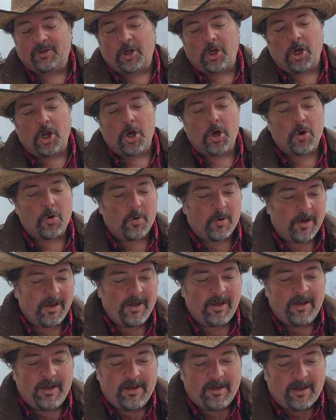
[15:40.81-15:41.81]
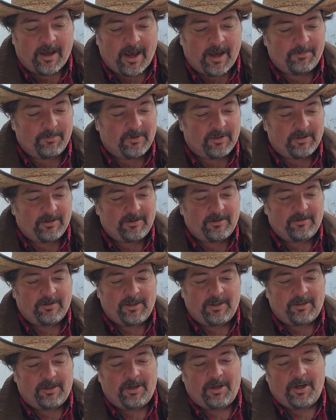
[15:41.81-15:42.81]
No,
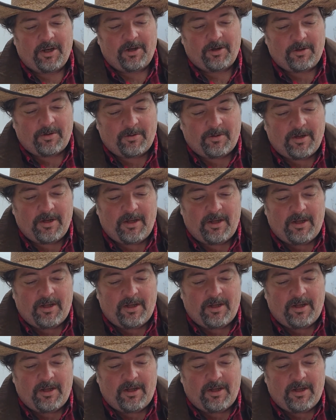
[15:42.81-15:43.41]
absolutely no.